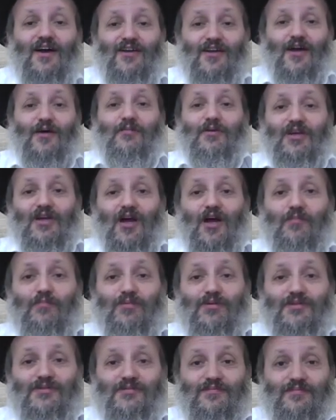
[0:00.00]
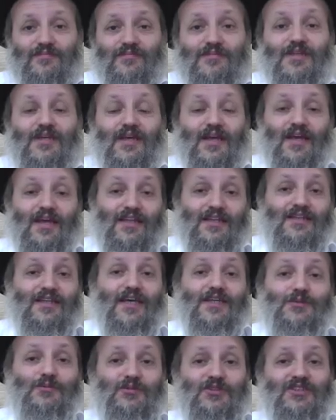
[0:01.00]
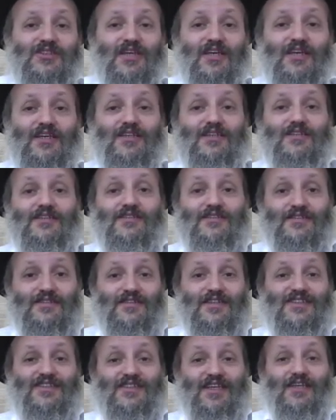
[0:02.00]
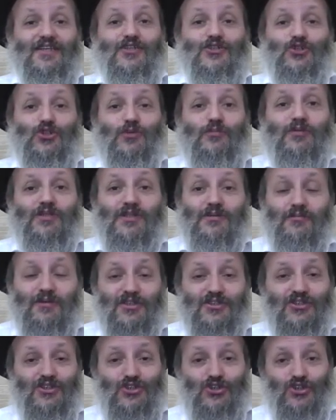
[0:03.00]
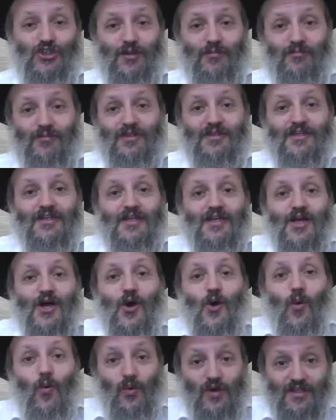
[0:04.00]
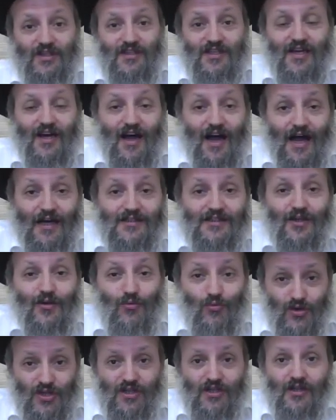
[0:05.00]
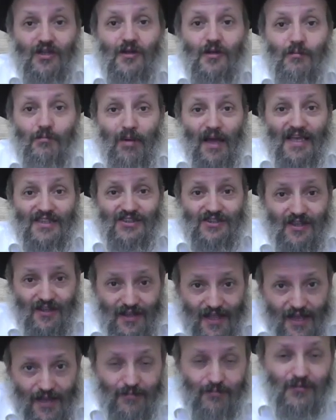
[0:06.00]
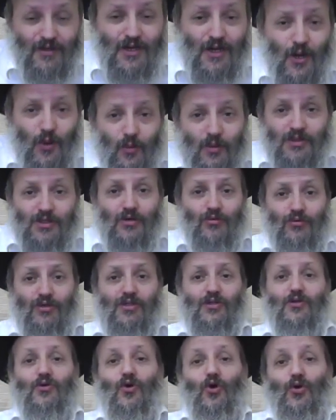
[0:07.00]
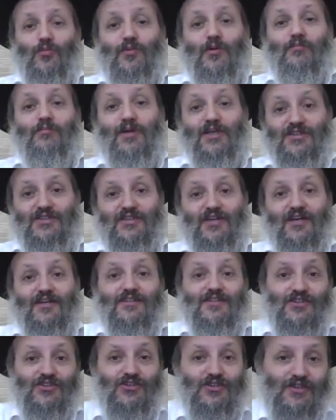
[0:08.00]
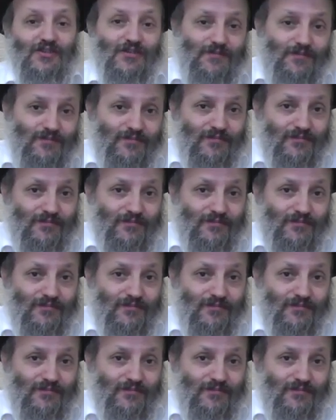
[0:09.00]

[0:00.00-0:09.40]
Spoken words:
coming up. And as we say, the Seder should be Mitzvah Hashem with the real Paschal Lamb, with the real Korban Pesach this year.